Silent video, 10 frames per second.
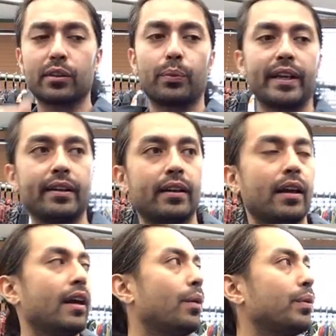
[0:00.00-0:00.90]
So we didn't,
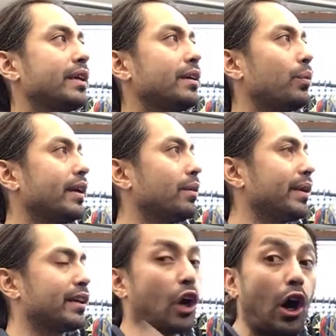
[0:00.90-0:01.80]
we, we,
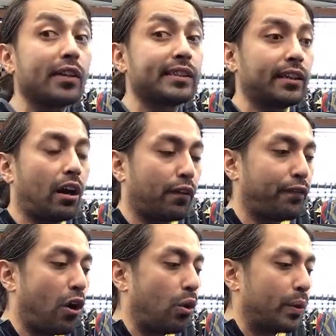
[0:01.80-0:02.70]
we costed our
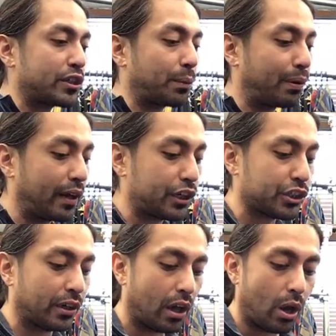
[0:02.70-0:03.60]
fall winter
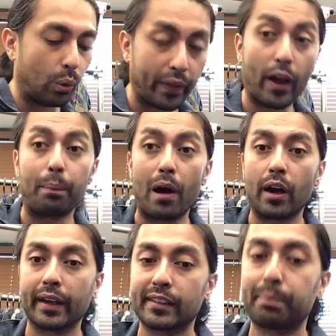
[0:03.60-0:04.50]
production without
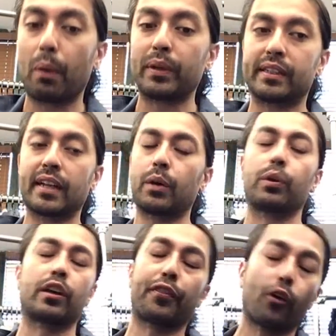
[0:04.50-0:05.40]
pockets, but we decided we
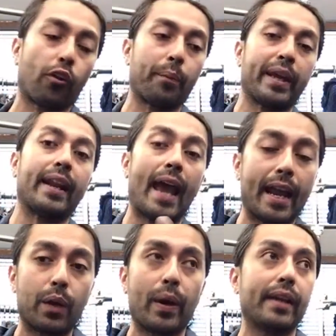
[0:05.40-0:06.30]
are gonna throw them in
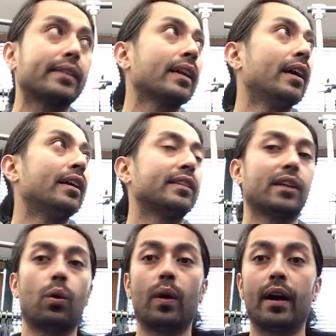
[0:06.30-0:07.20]
anyways.
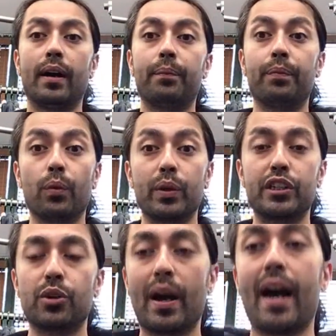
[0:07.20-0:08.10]
So uh, we
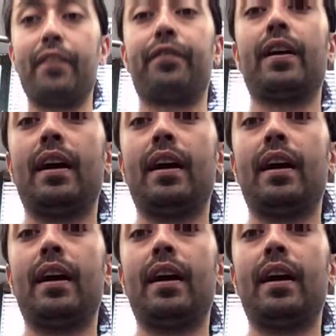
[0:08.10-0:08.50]
do have